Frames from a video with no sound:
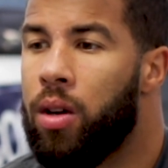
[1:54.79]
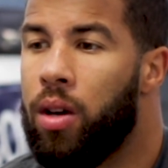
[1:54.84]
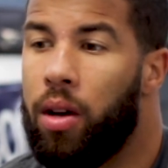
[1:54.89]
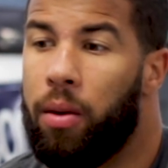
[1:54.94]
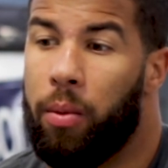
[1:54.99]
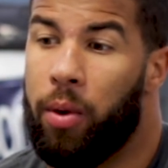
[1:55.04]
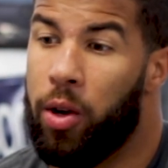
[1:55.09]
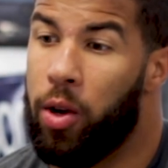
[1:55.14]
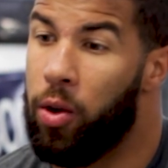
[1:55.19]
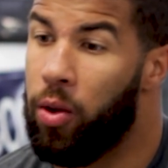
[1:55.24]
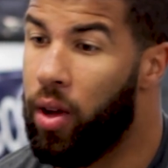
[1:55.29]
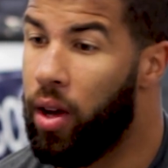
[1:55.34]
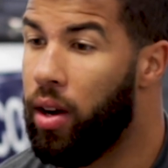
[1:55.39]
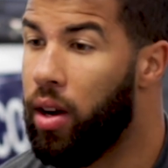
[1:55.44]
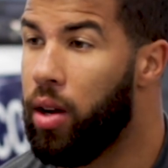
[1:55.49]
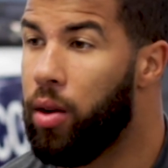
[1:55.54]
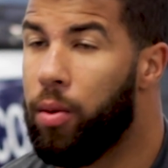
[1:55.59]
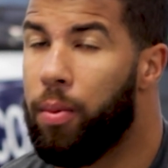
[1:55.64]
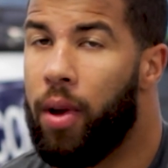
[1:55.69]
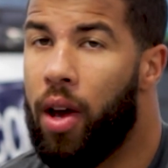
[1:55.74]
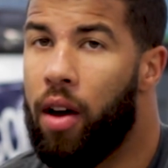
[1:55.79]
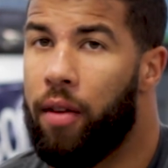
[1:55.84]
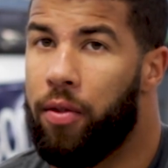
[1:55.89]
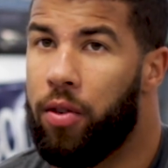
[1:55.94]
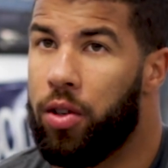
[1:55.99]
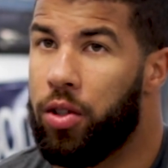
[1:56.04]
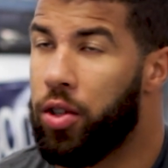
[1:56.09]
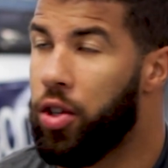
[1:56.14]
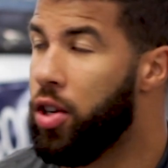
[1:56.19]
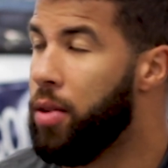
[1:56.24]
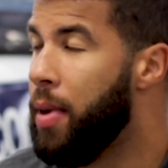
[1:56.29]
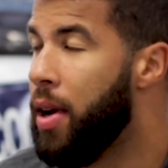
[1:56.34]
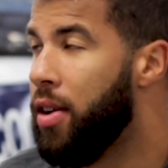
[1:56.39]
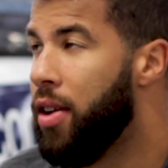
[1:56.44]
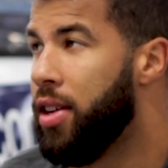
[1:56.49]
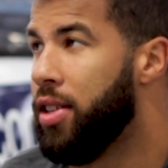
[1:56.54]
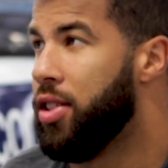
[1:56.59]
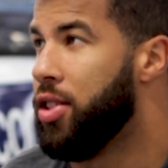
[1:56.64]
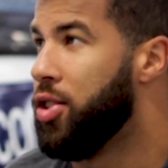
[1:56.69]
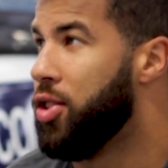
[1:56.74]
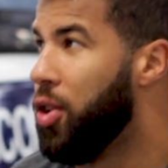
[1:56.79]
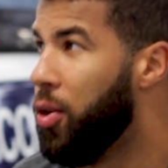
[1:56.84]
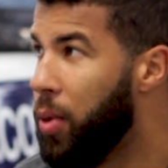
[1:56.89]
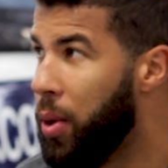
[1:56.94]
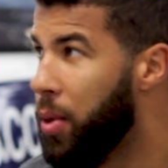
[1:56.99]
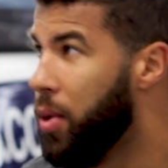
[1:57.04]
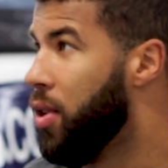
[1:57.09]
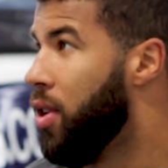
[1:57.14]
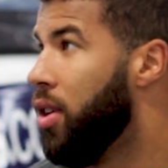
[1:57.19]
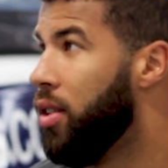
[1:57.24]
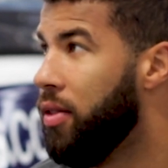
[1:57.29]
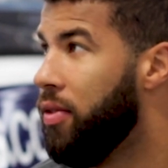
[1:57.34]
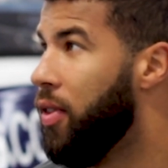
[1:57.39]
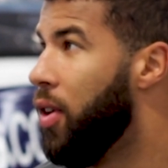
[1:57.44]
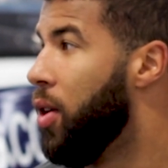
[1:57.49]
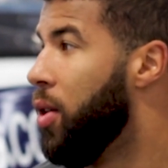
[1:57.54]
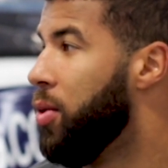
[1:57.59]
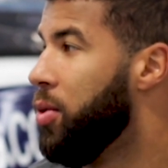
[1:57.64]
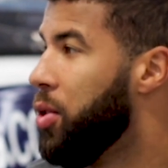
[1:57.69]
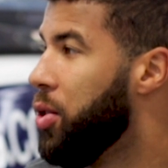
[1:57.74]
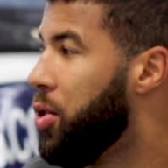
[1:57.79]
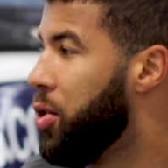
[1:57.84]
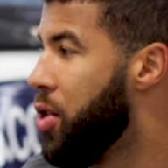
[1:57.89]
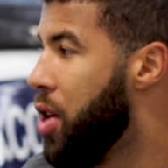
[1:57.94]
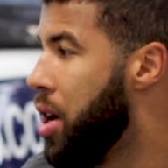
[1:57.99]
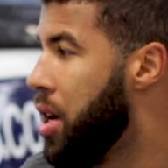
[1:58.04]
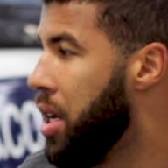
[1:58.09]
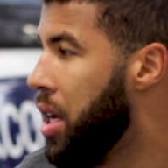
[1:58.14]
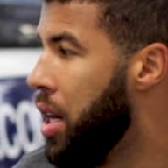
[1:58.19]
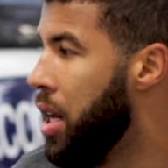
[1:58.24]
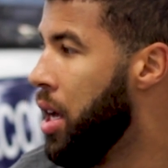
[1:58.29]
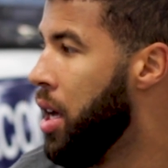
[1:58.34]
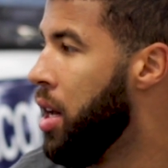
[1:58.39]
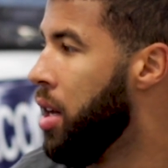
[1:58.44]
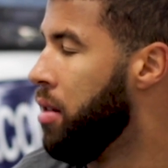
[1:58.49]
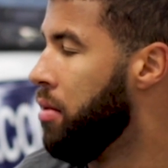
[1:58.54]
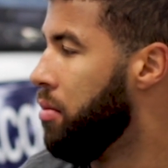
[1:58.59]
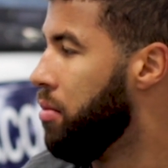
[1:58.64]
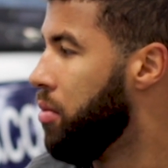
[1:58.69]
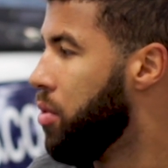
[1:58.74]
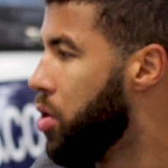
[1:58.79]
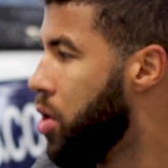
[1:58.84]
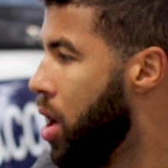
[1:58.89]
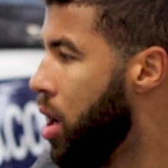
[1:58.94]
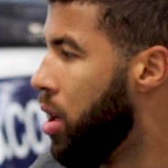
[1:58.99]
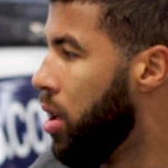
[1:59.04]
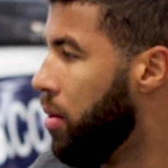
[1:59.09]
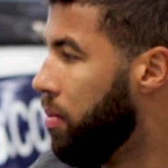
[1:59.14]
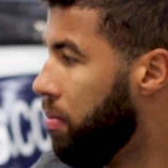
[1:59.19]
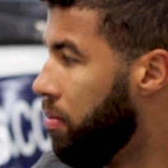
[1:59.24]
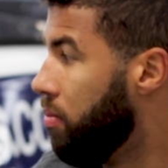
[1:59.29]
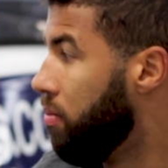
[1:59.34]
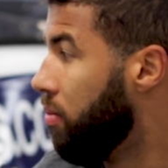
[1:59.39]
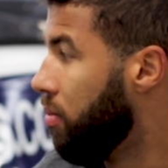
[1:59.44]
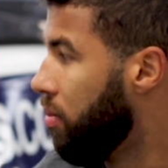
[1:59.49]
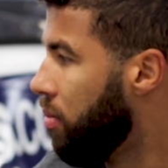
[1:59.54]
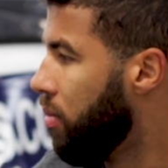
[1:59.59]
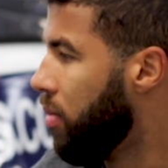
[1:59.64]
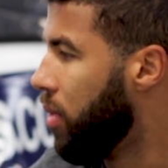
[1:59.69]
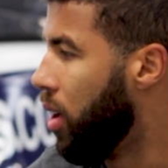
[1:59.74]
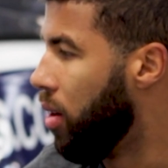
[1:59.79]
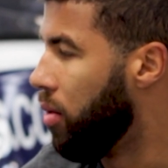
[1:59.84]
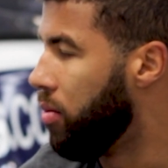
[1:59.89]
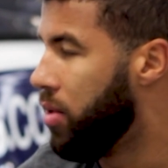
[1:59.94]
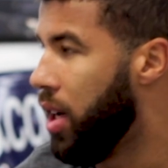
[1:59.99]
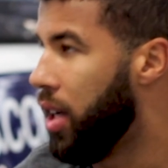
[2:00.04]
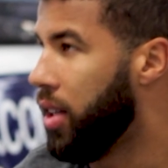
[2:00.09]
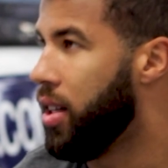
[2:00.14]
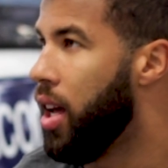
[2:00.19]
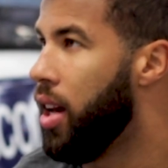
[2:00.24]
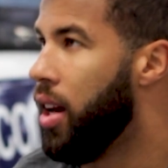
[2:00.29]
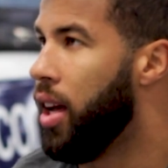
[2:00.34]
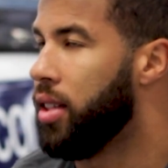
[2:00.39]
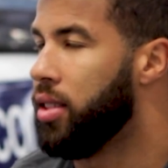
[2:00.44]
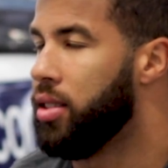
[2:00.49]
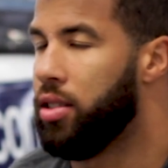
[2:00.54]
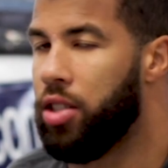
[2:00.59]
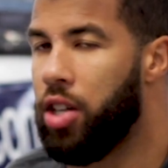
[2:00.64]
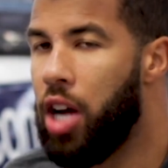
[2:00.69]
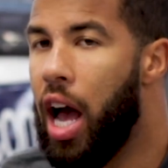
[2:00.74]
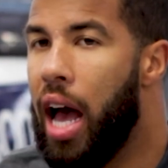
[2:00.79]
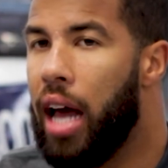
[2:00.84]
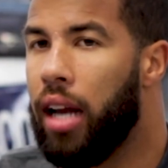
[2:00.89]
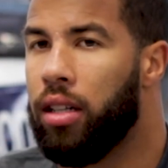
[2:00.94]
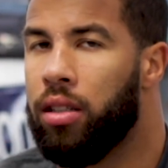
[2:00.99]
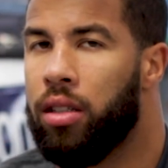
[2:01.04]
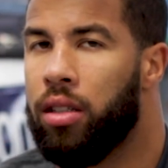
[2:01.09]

And we knew that he would be out for a certain amount of races, so we were on the phone just trying to get in and trying to, take that next shot.